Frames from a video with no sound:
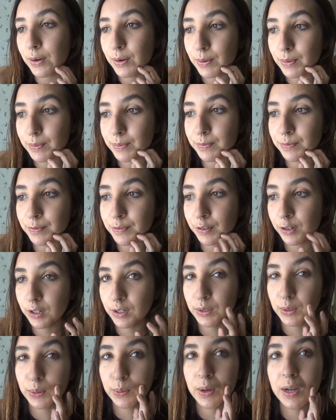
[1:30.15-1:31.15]
home
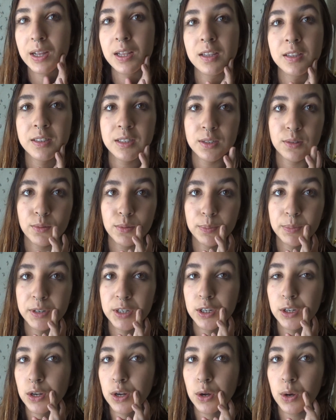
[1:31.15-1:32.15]
for a little while and then I'm
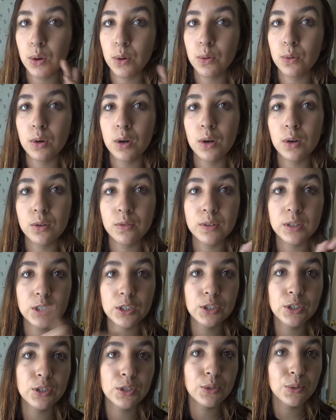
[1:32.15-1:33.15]
gonna go over
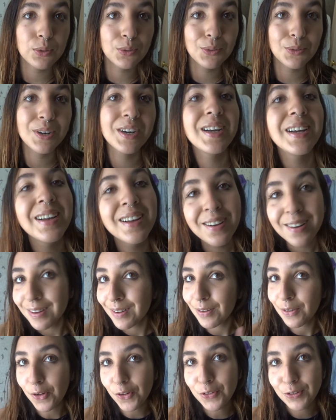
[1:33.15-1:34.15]
to
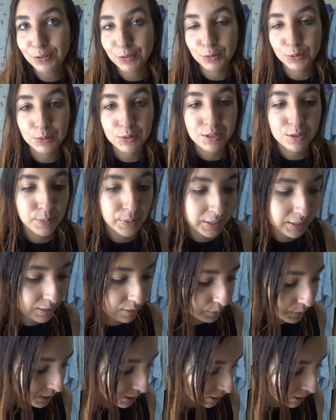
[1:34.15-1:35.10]
Whole Foods, pick some